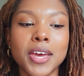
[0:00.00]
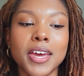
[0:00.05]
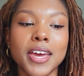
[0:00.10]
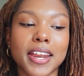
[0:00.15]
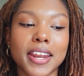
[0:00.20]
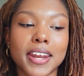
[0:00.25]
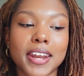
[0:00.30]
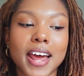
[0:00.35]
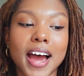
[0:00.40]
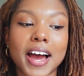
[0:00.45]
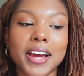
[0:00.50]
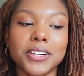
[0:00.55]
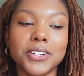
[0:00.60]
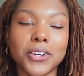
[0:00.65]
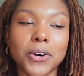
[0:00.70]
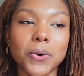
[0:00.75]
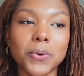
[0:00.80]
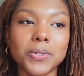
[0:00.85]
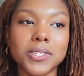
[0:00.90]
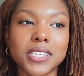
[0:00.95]
and I
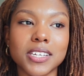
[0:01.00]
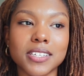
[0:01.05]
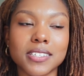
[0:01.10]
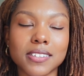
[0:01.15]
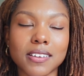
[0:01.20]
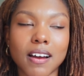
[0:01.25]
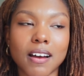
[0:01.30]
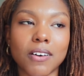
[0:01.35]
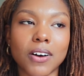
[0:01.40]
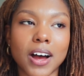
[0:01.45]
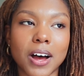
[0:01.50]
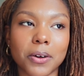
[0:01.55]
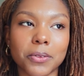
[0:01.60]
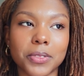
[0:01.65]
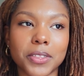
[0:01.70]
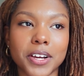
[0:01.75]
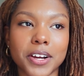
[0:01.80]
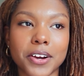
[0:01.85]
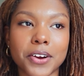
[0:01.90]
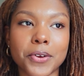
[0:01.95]
don't see a style
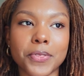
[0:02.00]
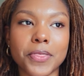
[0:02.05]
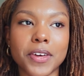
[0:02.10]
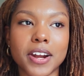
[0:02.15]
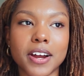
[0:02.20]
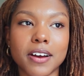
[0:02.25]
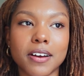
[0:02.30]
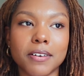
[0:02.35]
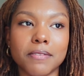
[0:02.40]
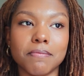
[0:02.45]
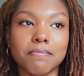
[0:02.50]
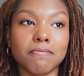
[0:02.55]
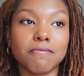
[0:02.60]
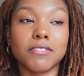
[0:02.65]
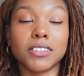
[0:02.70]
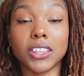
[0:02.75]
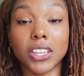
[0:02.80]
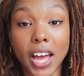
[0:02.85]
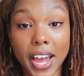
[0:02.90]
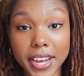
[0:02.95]
out there that I've
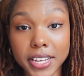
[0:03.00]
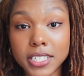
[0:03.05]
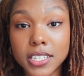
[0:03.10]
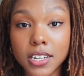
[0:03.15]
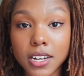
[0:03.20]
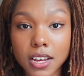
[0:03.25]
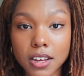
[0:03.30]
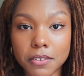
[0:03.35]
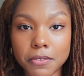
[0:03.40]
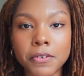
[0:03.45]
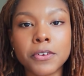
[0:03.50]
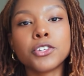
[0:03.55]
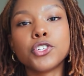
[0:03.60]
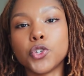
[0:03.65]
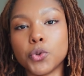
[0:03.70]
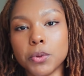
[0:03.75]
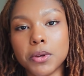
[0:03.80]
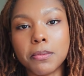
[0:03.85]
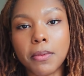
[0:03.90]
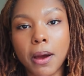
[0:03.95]
liked enough
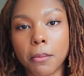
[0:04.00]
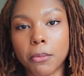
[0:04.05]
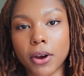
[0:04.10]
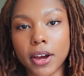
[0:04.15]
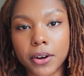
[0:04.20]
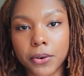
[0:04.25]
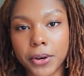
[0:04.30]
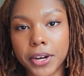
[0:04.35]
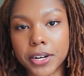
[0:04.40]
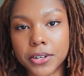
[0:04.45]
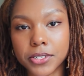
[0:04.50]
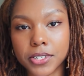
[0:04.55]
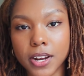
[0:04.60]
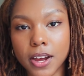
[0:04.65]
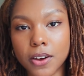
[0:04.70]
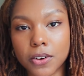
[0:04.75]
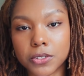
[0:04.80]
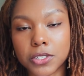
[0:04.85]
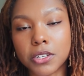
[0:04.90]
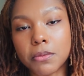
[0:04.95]
to be my bridal
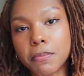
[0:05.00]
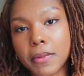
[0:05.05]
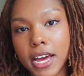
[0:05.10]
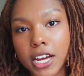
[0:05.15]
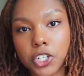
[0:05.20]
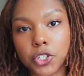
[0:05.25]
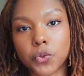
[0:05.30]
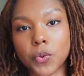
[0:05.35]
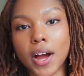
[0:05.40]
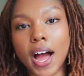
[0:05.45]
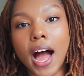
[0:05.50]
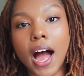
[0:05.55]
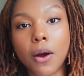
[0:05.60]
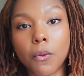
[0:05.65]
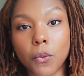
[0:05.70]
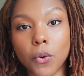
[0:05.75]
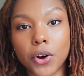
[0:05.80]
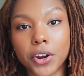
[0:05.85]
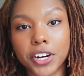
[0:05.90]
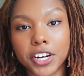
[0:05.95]
hairstyle to match what I
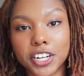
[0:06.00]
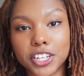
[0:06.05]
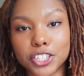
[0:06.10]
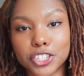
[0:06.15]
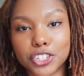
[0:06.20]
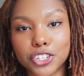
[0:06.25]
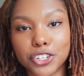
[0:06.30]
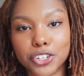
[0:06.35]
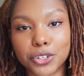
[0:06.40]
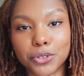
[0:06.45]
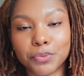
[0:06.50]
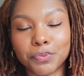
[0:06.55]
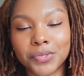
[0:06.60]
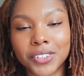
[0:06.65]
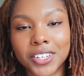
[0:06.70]
wanted it to do.